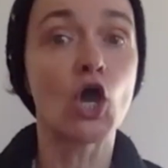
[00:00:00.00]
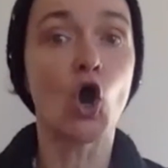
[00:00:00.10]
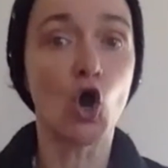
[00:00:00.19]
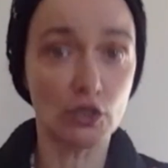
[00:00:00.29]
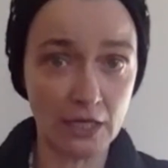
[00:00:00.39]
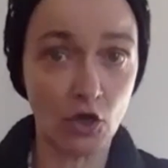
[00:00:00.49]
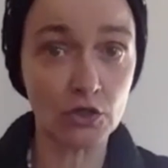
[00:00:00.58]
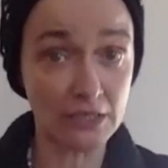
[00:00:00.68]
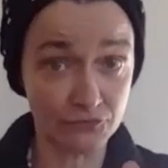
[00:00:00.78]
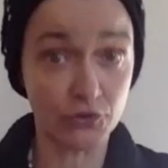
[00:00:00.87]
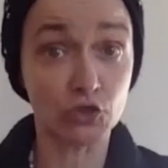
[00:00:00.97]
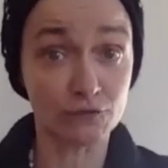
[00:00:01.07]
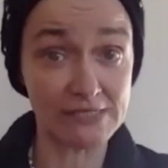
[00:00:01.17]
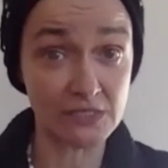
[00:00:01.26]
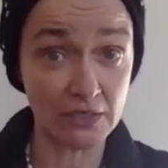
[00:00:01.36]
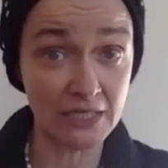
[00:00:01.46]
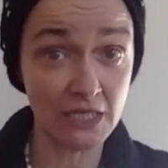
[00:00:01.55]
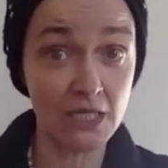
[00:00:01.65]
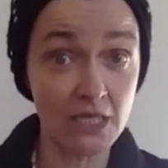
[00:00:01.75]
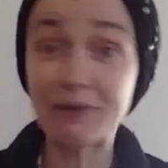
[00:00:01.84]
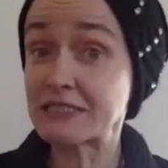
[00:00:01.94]
all day long in front of a screen,
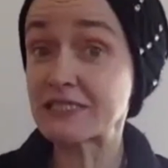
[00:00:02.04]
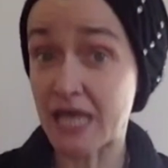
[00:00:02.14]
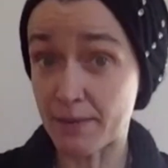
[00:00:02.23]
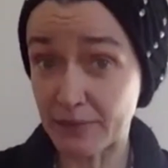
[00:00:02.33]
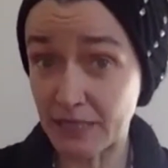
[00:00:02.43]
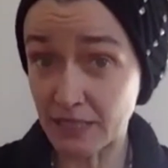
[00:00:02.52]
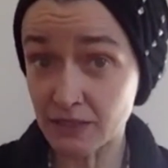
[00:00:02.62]
but it is happening.